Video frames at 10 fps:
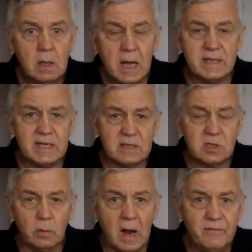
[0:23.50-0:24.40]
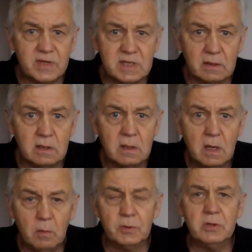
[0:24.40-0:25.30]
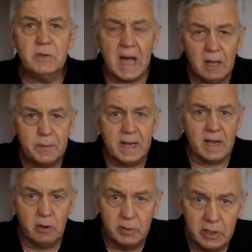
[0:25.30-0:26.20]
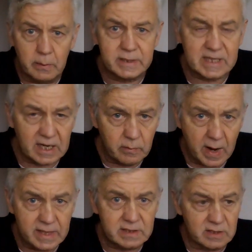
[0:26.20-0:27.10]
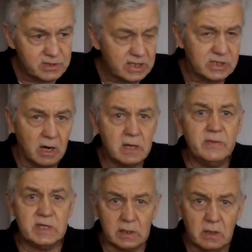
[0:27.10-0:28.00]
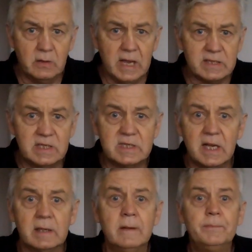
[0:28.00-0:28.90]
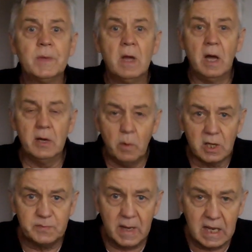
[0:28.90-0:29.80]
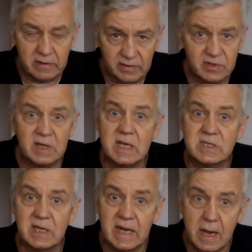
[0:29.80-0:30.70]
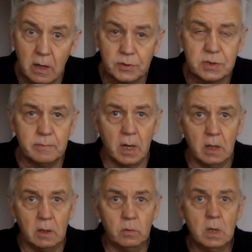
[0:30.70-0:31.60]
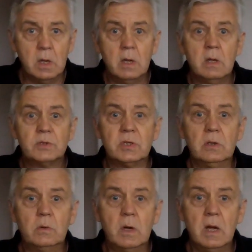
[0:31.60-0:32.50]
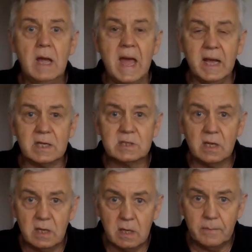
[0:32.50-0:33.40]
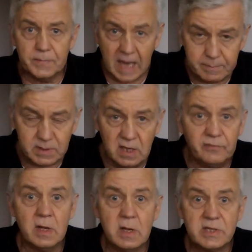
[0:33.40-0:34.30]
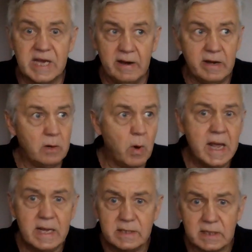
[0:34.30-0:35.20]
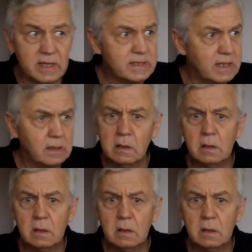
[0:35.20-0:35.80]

And I said to the wife, I said, I wonder who that'll be. I only know a Terry Waite. And as they talk, and they said, oh, yes, he said. An award's being given, I think it's today or tomorrow, to ex-captive Terry Waite. And I said,